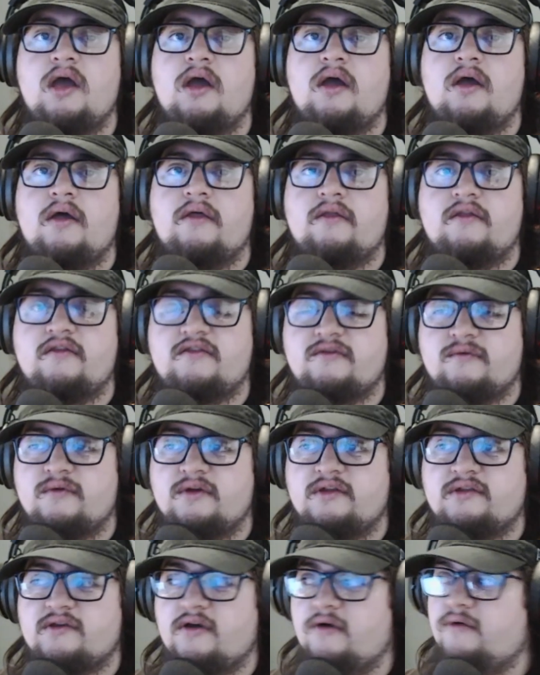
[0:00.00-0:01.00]
This one
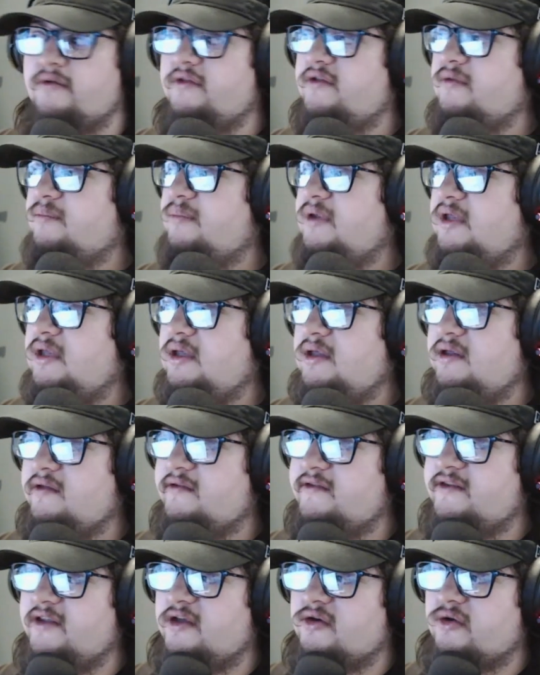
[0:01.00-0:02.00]
is going to be
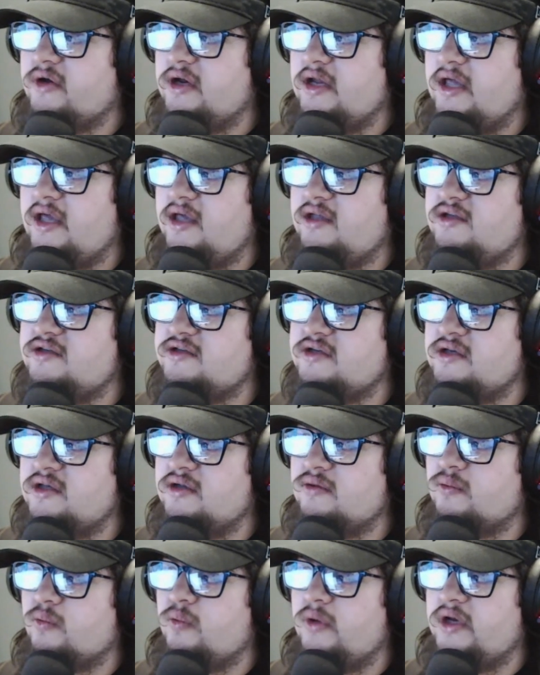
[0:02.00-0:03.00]
Secret
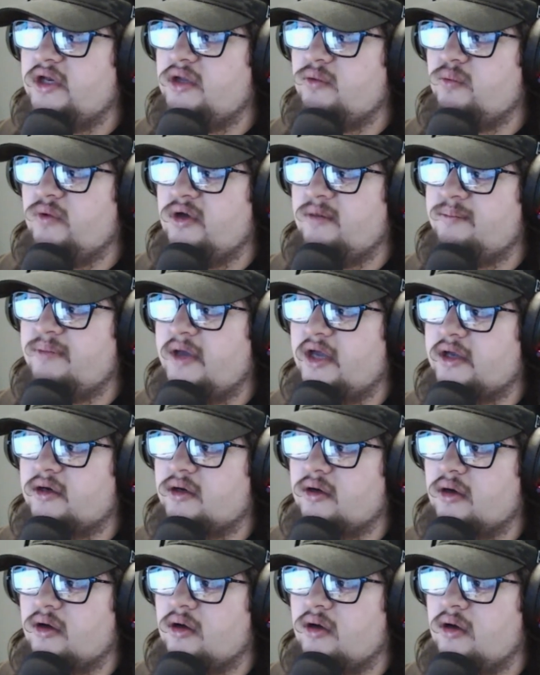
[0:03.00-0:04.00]
Agent Woody
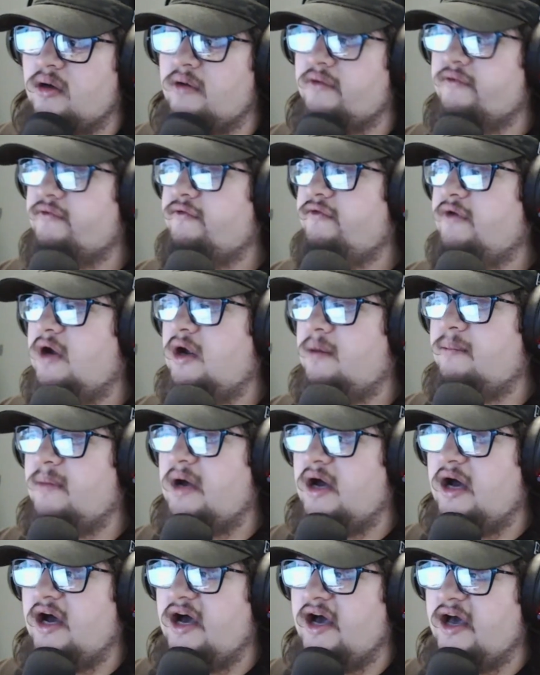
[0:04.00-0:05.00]
Woodpecker from
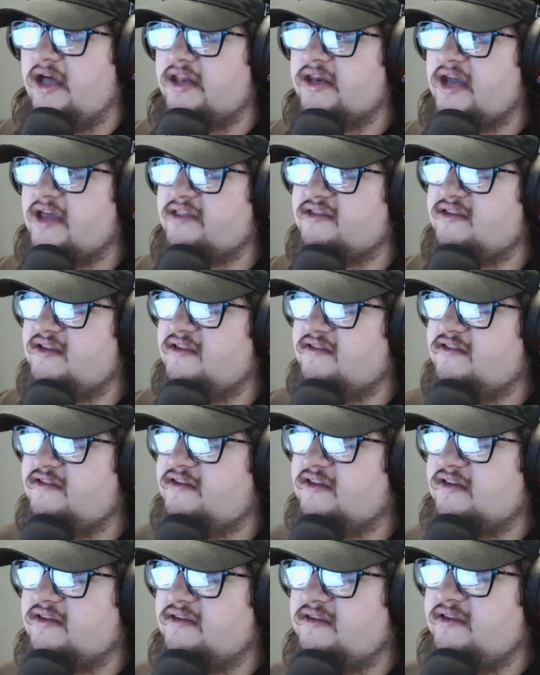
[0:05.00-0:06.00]

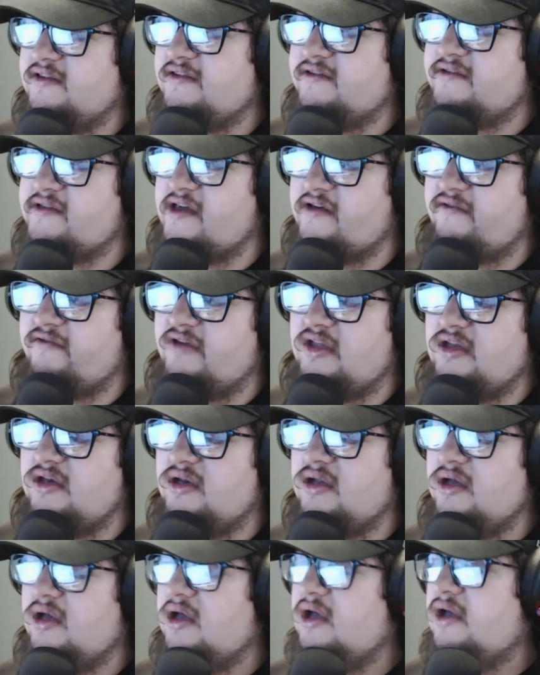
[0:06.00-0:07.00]

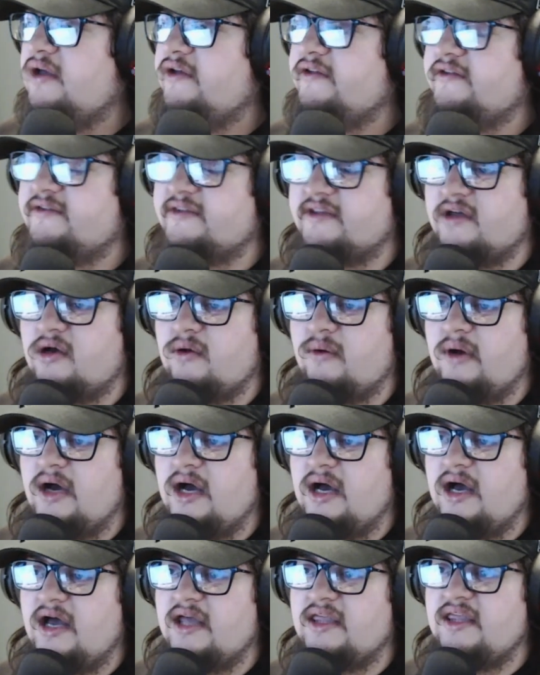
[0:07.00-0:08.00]
1967.
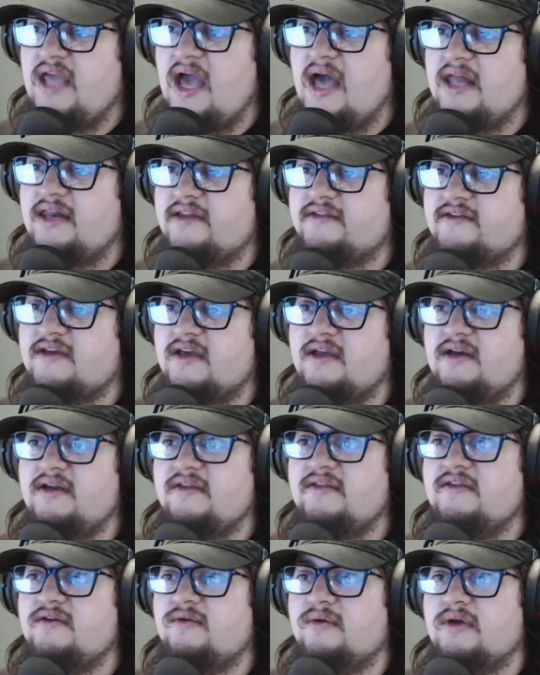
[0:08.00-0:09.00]
So, yeah, let's get
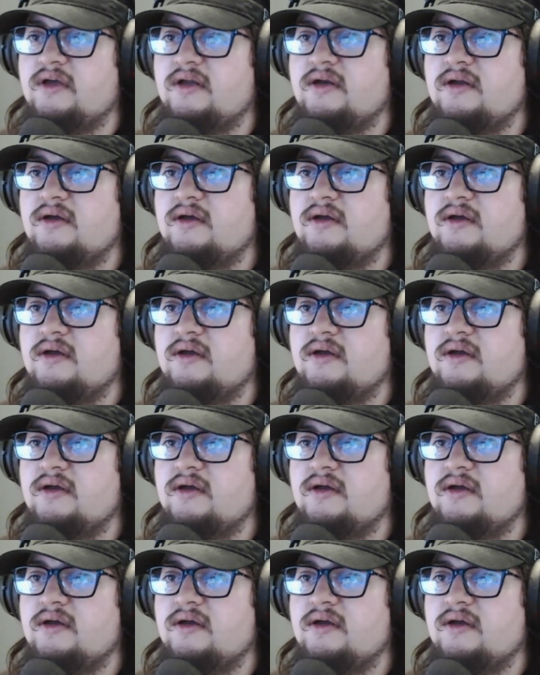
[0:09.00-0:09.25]
into it.